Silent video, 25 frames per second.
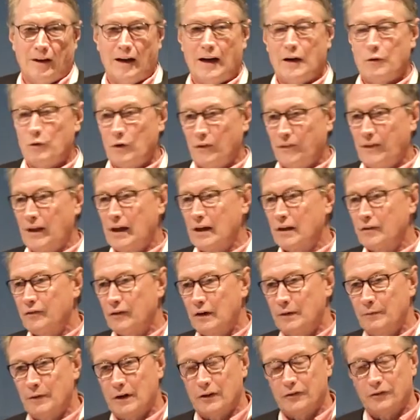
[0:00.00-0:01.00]
Hi, well, thanks
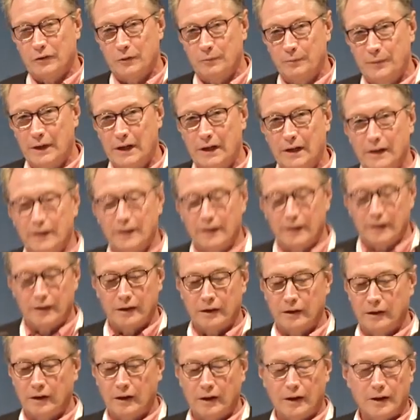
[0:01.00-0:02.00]
very much for being
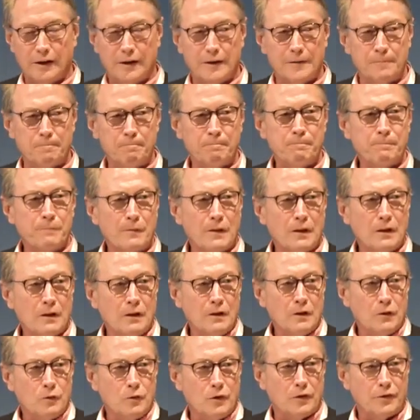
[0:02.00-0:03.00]
here.
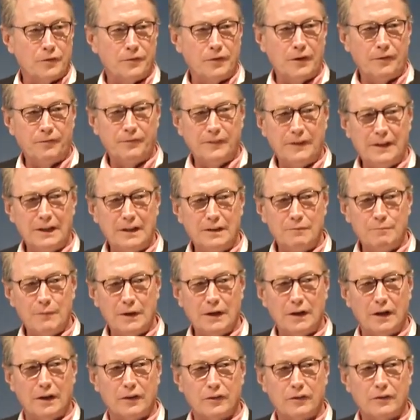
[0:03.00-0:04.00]
With 15
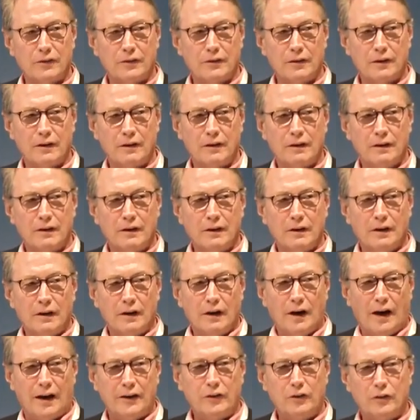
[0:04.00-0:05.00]
minutes,
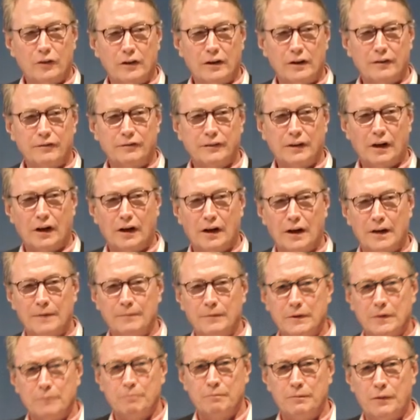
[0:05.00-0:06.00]
I don't have
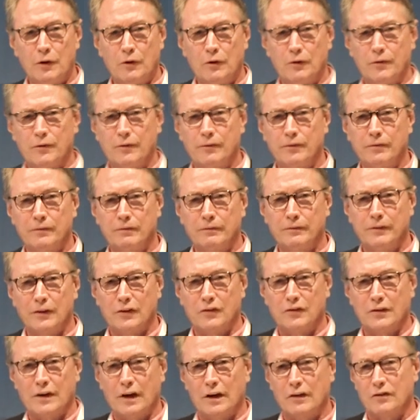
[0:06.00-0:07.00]
time to both
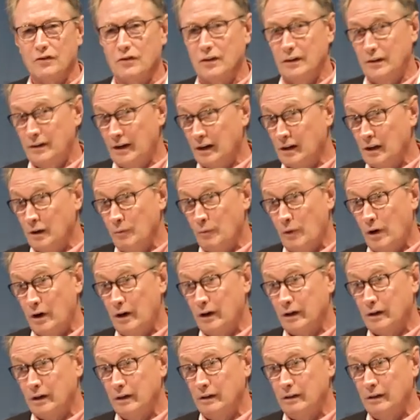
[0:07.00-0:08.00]
discuss the nickel
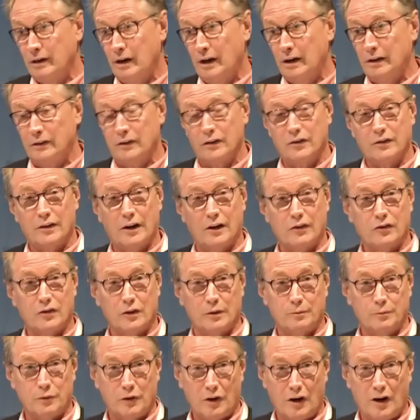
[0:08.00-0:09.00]
market and discuss
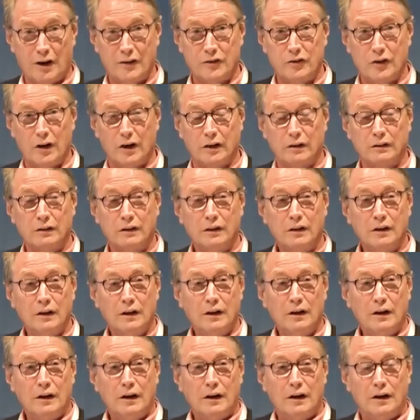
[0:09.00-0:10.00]
our project.
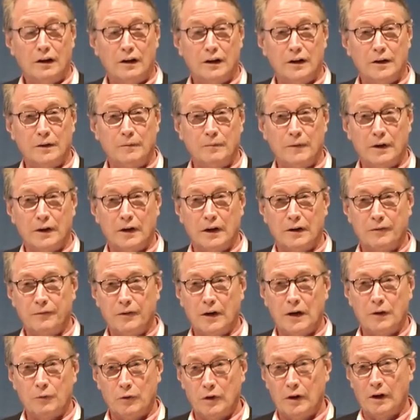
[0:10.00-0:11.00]
And I
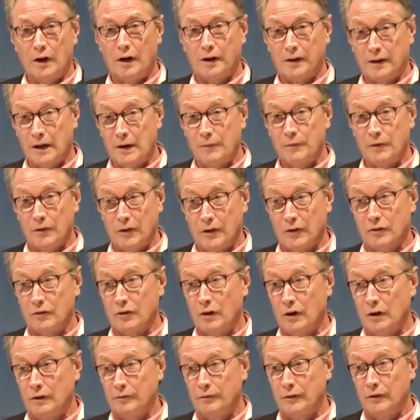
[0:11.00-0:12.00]
find when I come to these
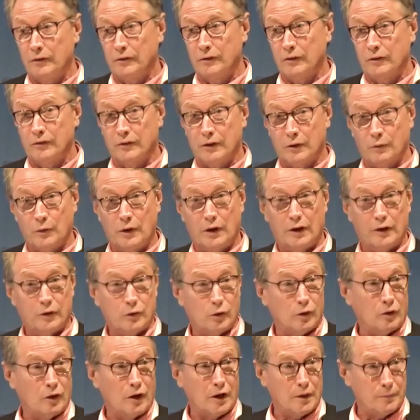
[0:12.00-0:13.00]
conferences, I run
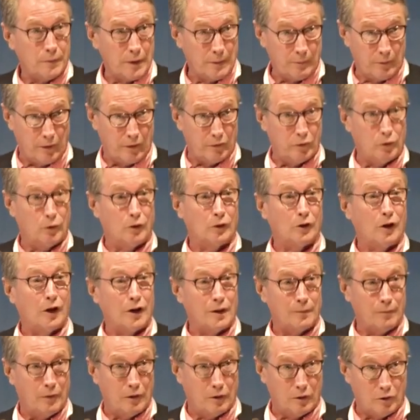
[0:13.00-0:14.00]
into a lot of people that know a
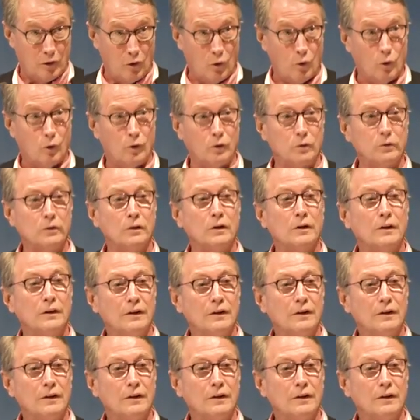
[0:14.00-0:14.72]
lot about gold